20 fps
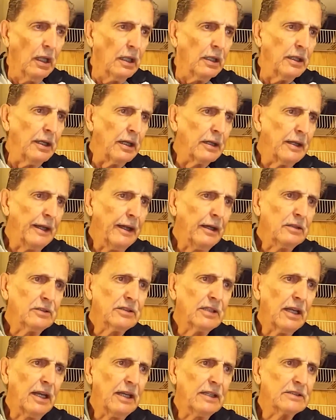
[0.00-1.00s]
yeah,
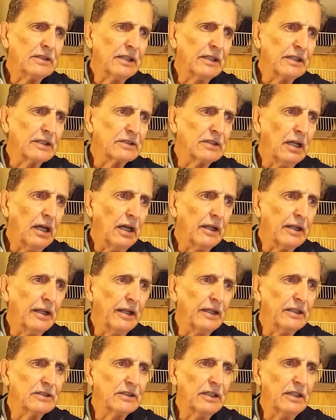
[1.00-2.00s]
downsizing is not
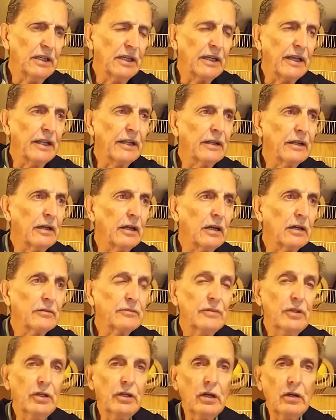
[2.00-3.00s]
easy, and, uh,
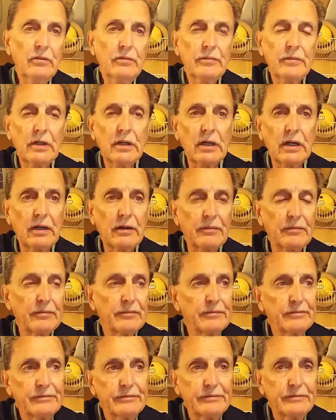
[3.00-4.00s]
you know, uh,
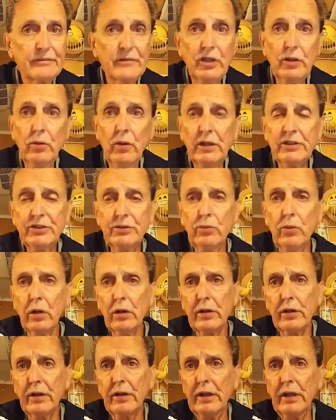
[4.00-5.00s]
do what you
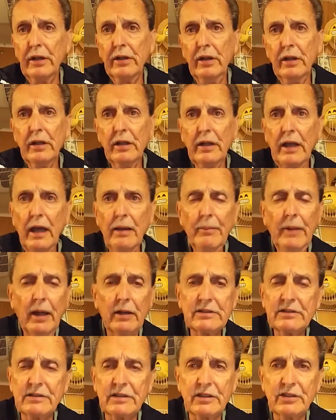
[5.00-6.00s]
want to do. You, you, I'm
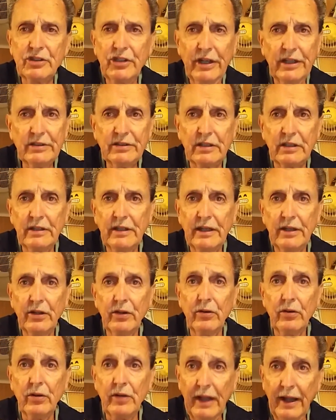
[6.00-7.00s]
not suggesting that
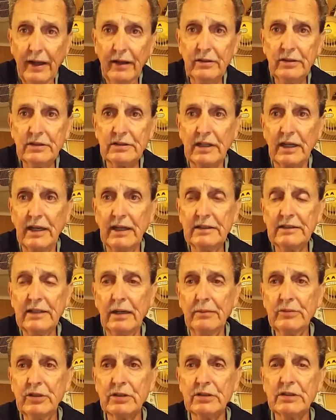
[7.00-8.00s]
you downsize.
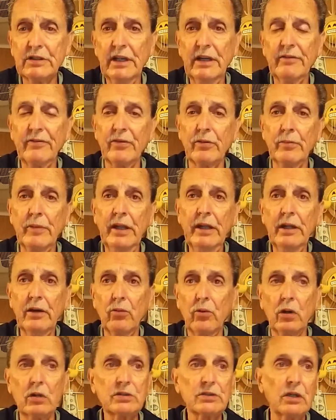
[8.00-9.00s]
I'm just saying for me it
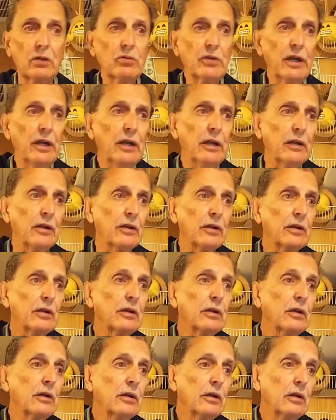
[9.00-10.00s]
works okay.
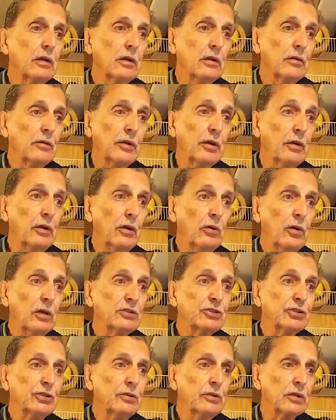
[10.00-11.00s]
You do
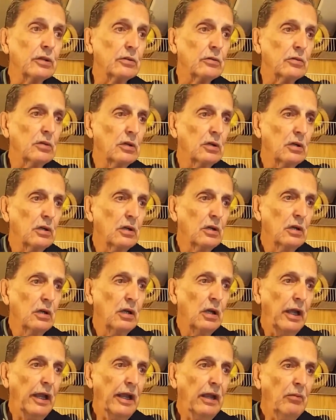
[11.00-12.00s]
what you do
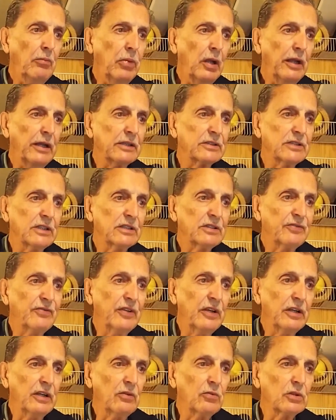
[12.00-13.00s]
and blades. This
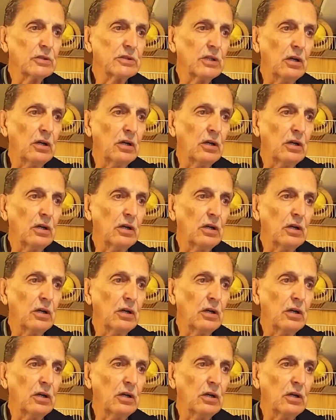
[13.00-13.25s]
vid was